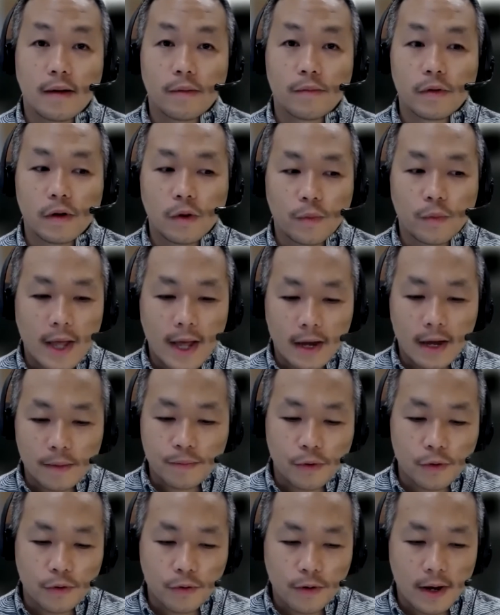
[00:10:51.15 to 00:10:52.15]
we had a
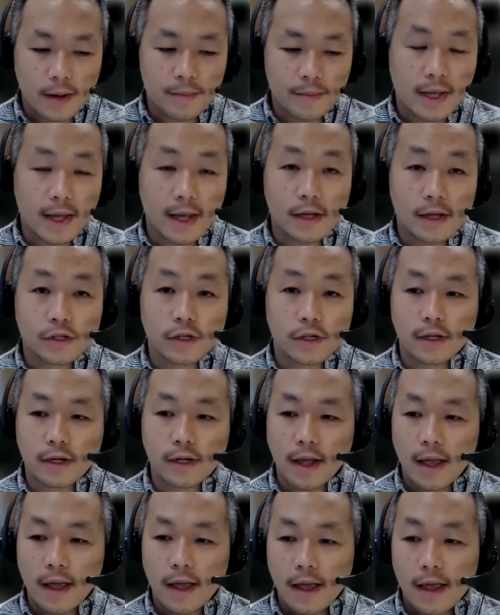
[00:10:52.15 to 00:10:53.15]
program
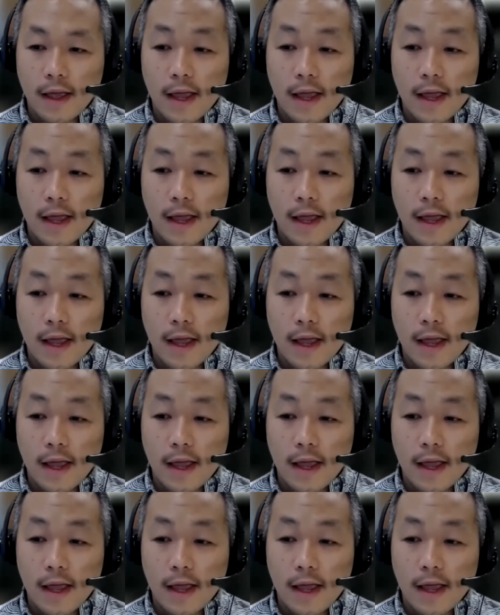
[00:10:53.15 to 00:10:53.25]
engaging